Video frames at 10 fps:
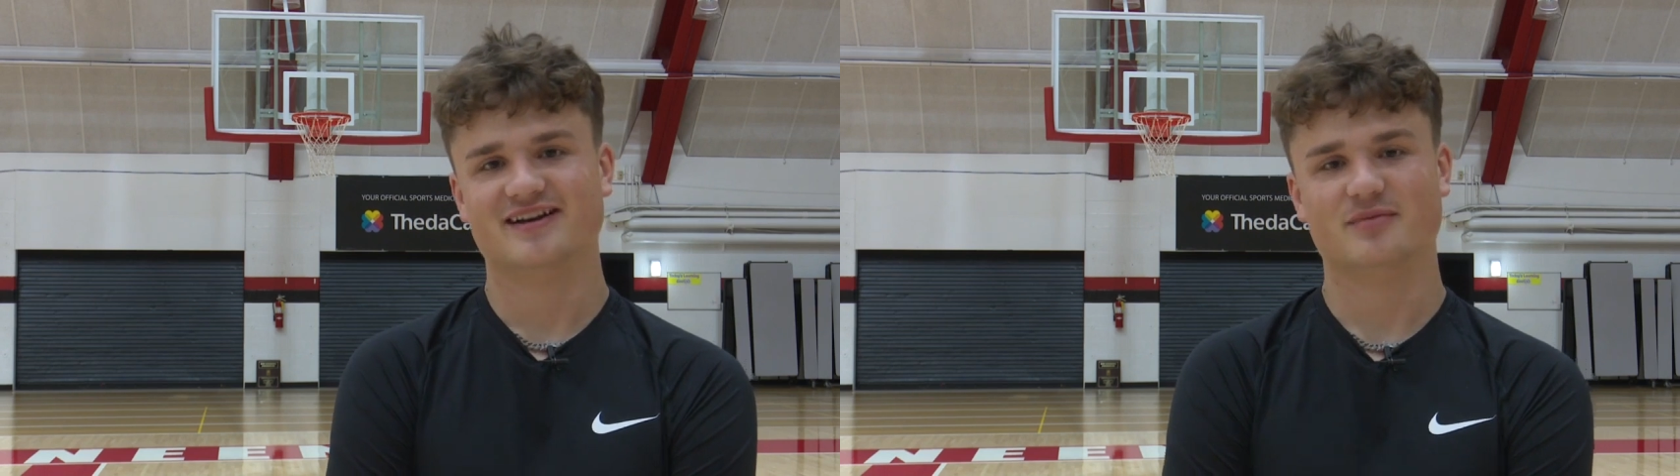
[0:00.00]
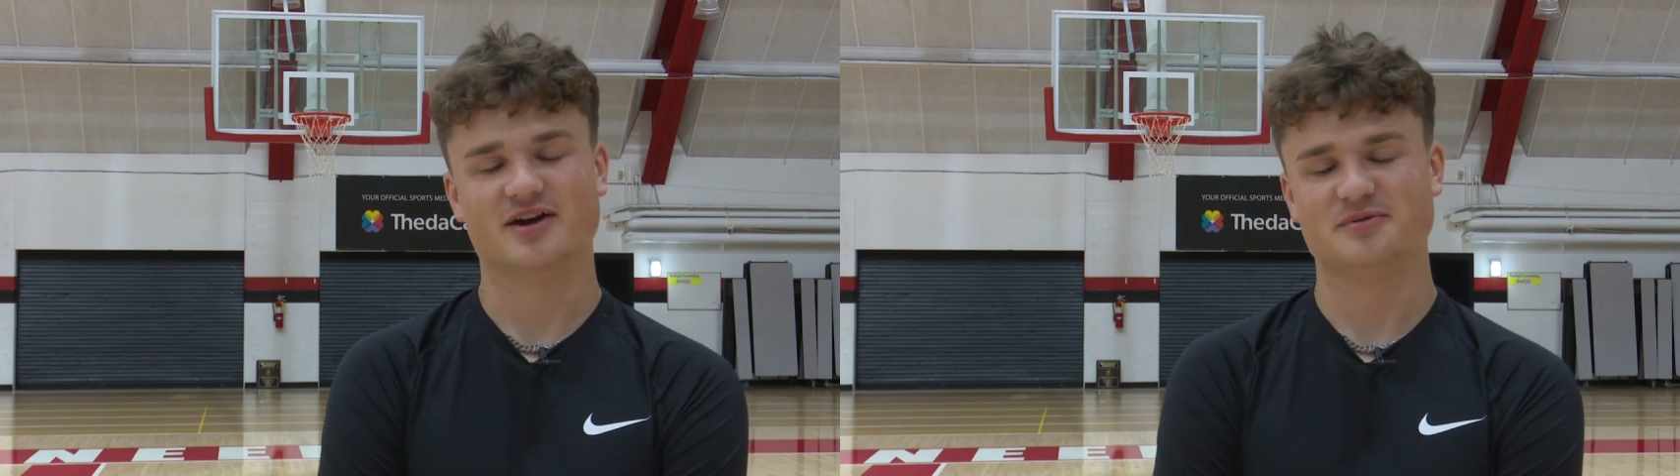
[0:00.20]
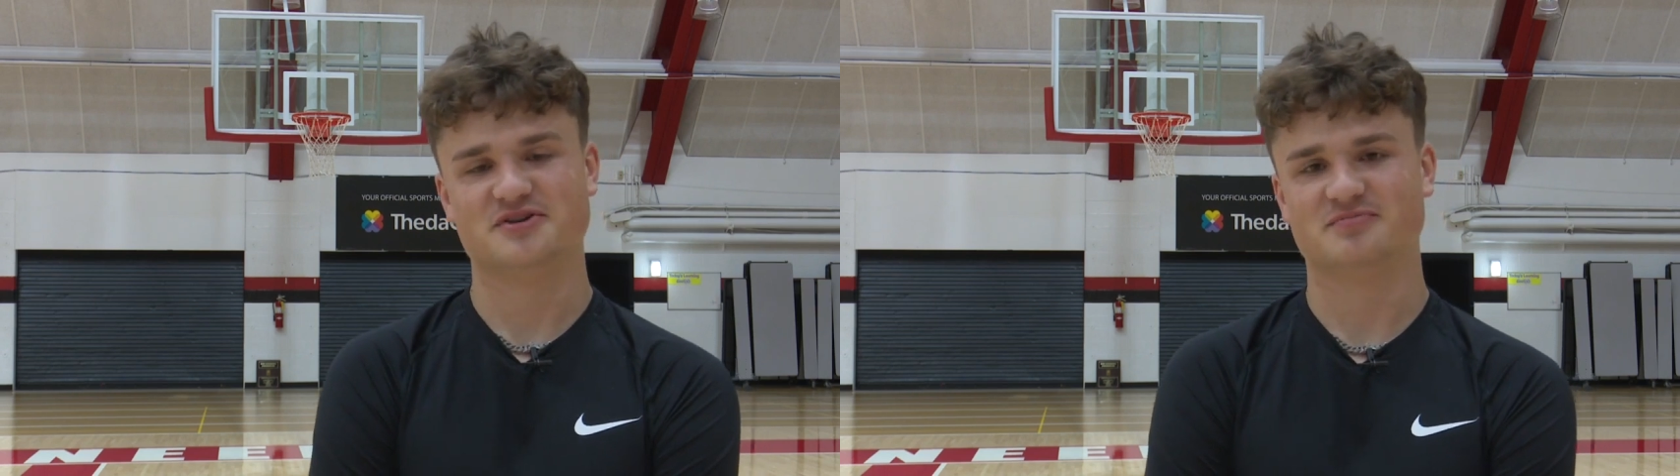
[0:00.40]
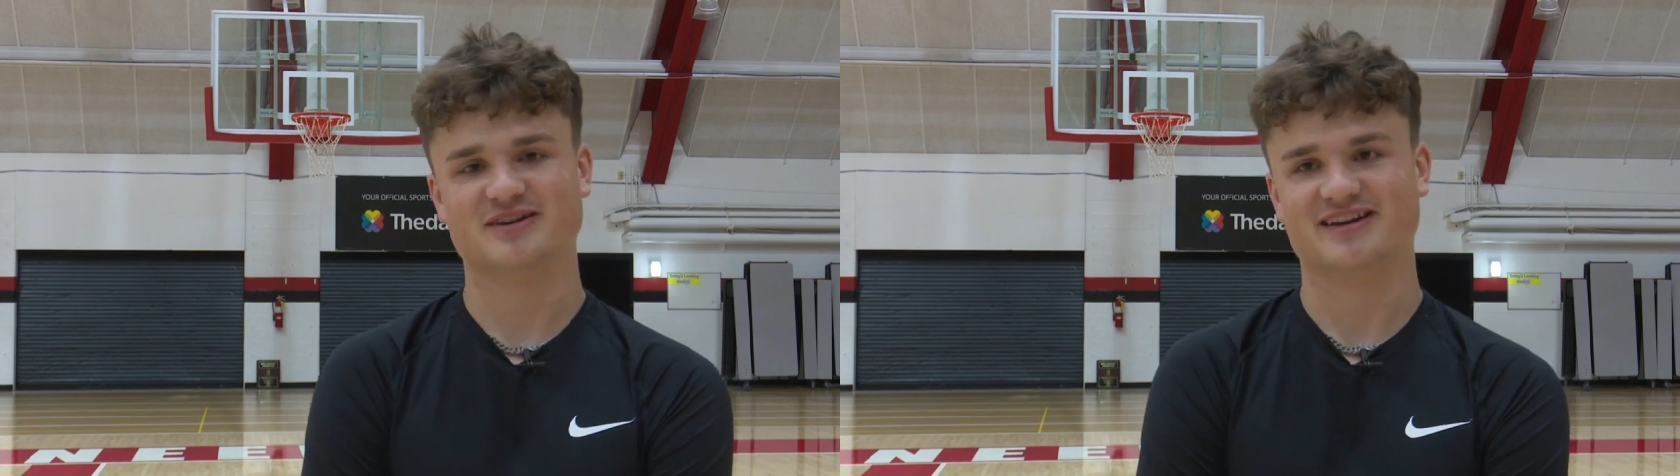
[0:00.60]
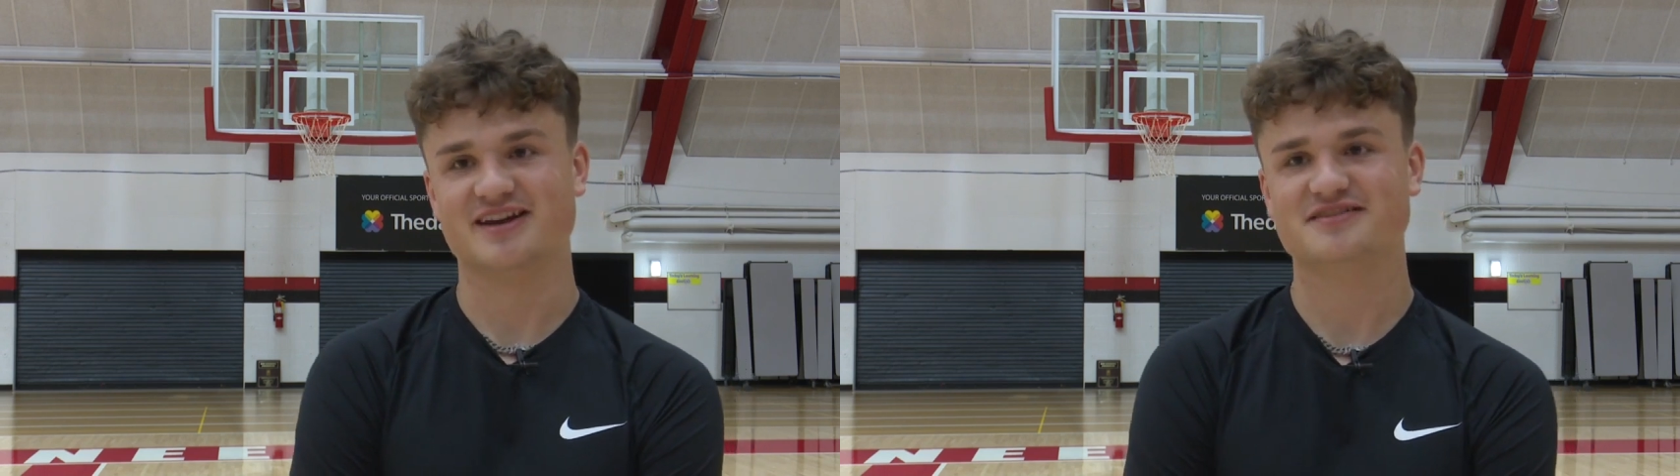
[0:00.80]
why don't we just play
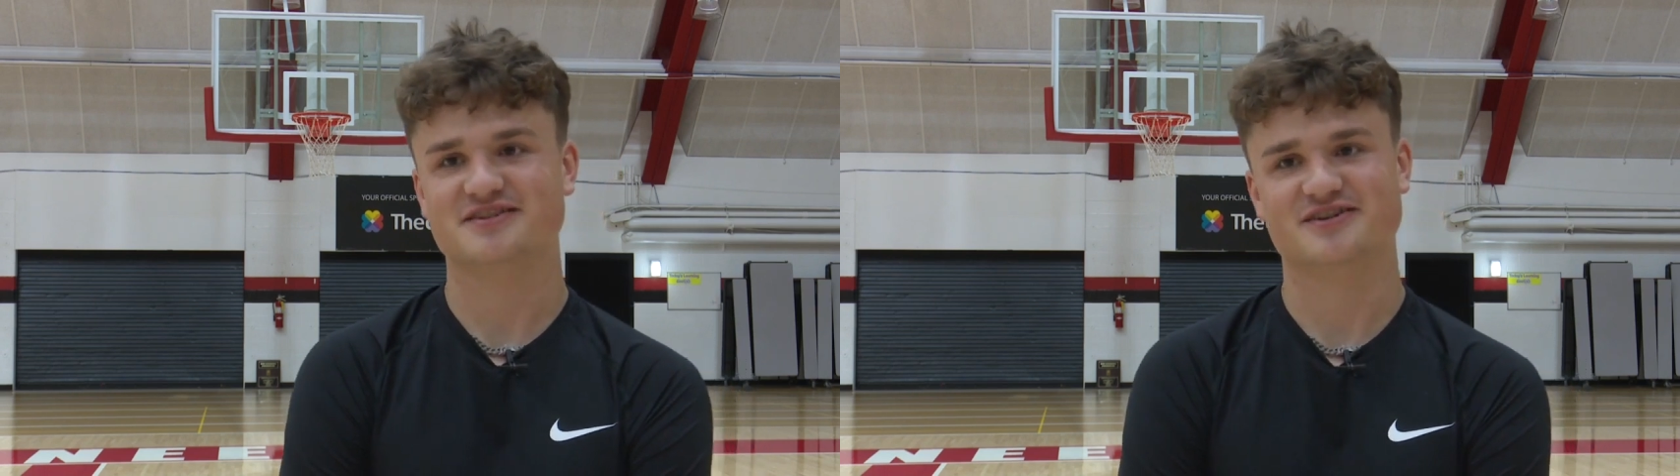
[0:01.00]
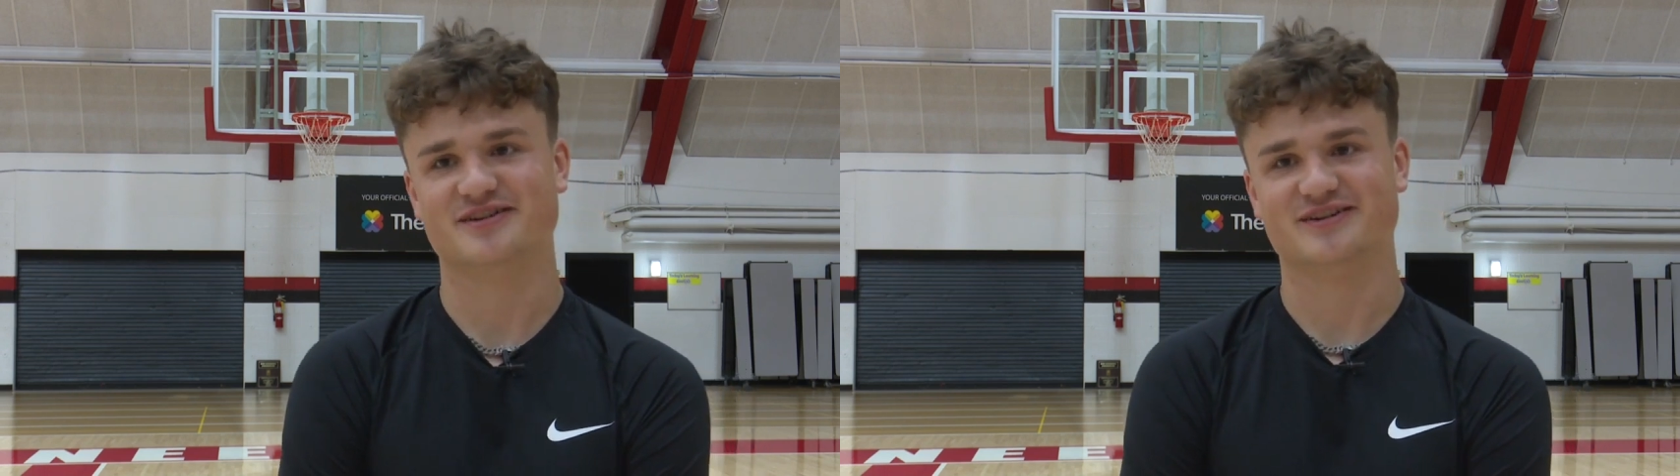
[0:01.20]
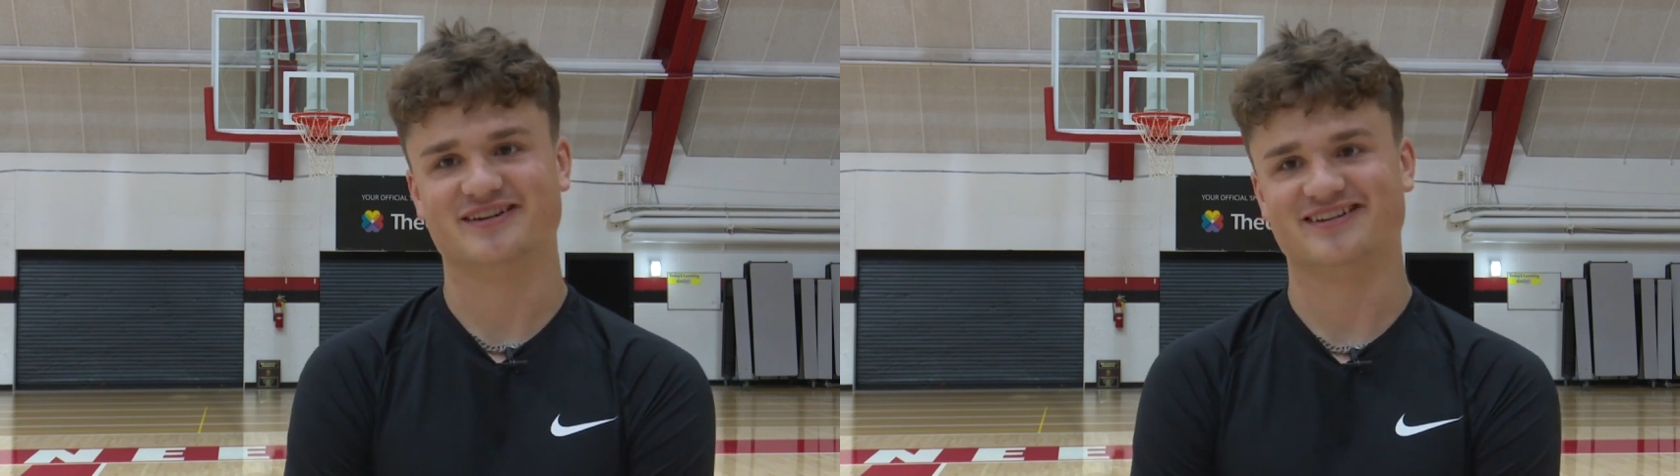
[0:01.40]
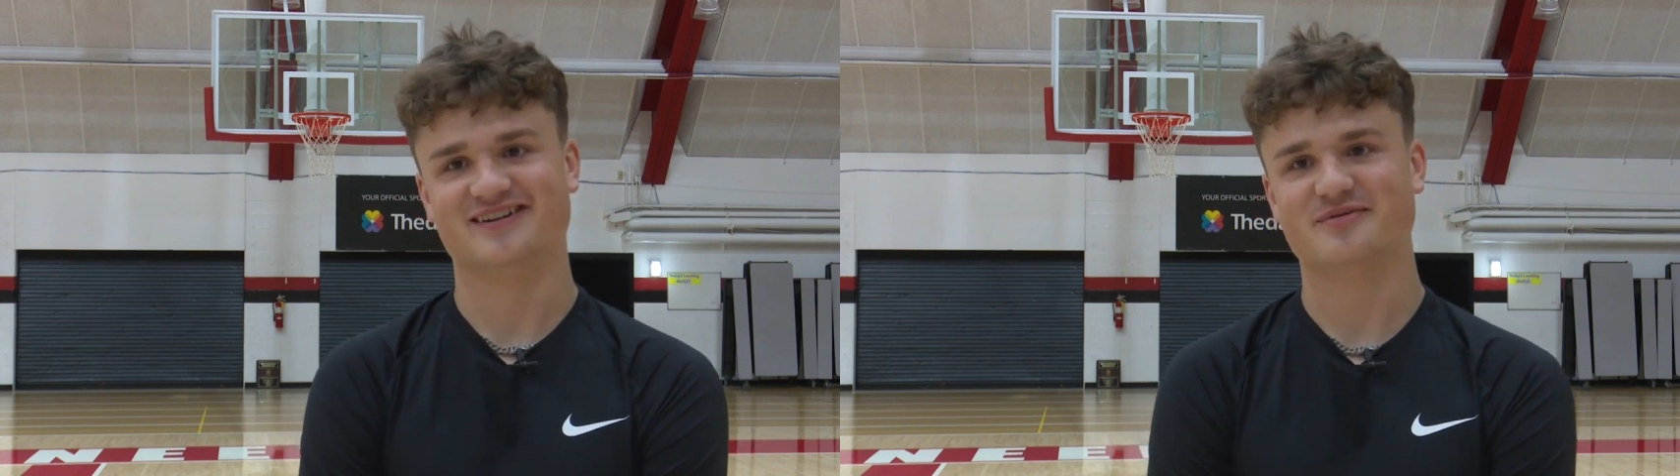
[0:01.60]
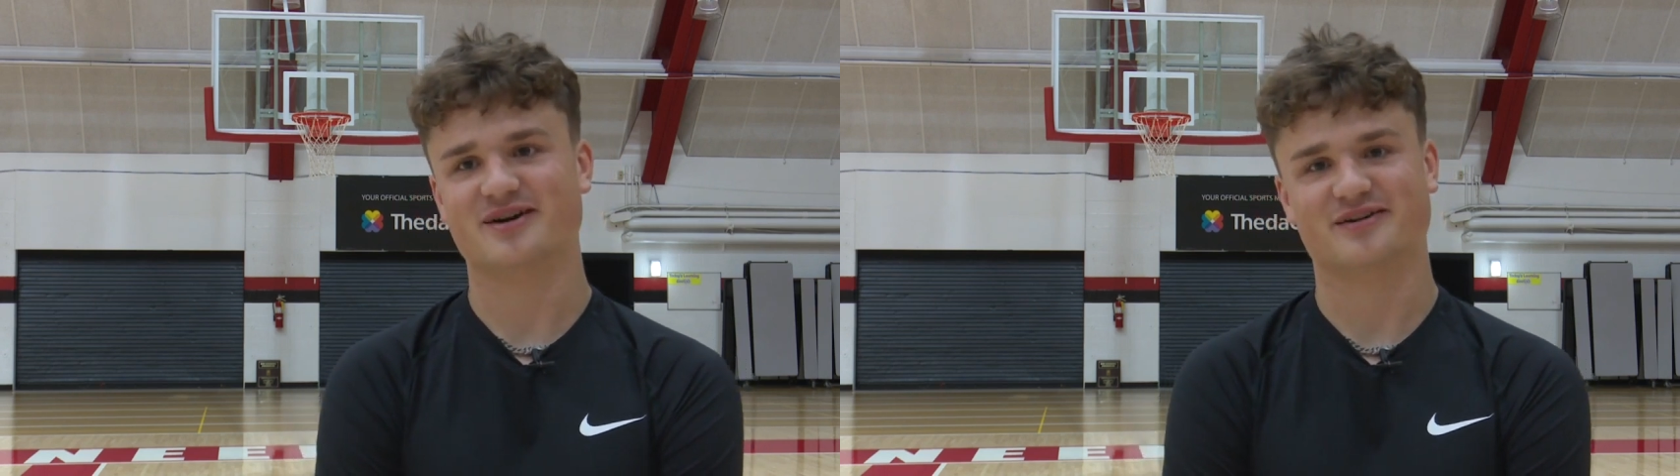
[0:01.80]
against each other? You
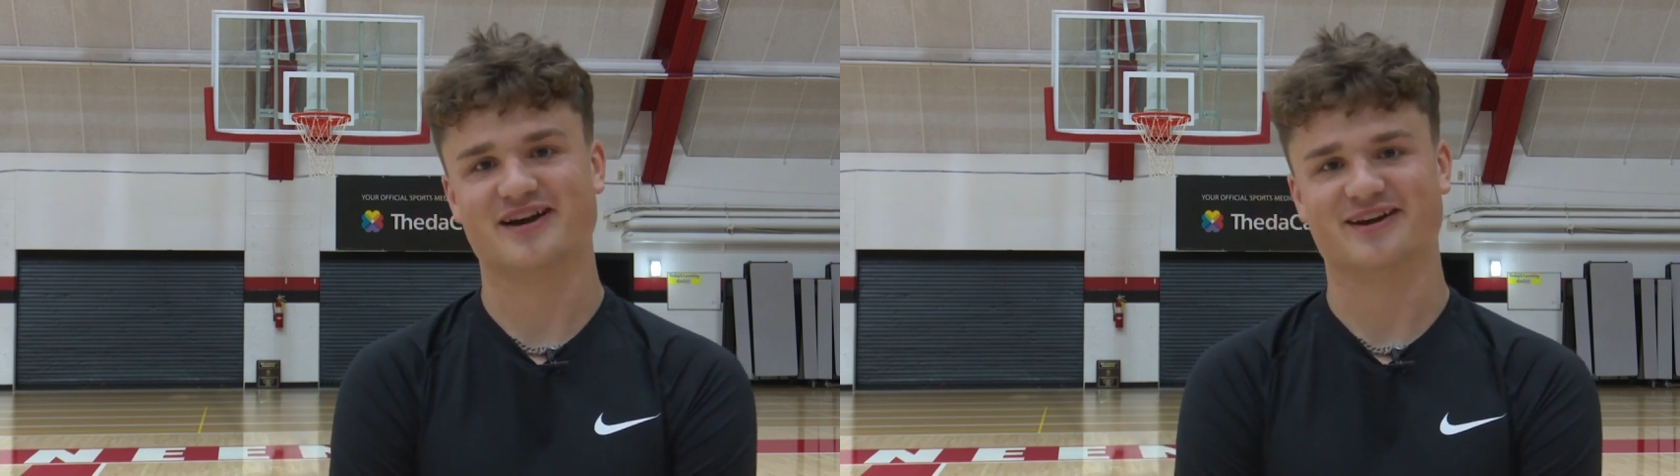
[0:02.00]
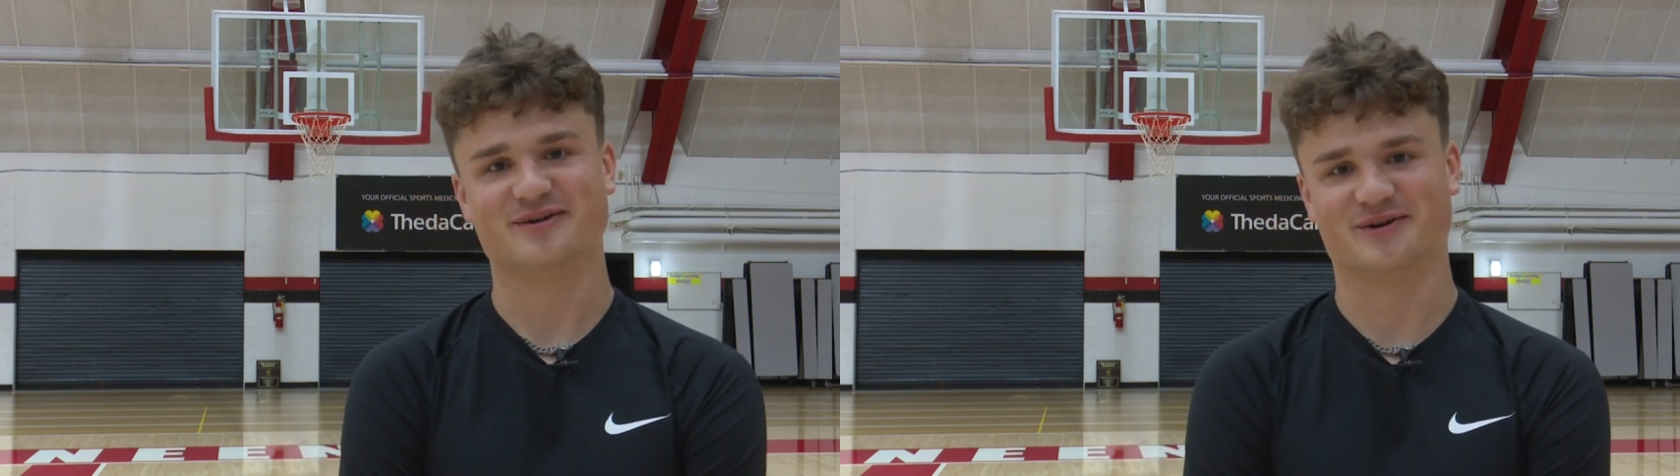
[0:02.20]
know, why don't I go to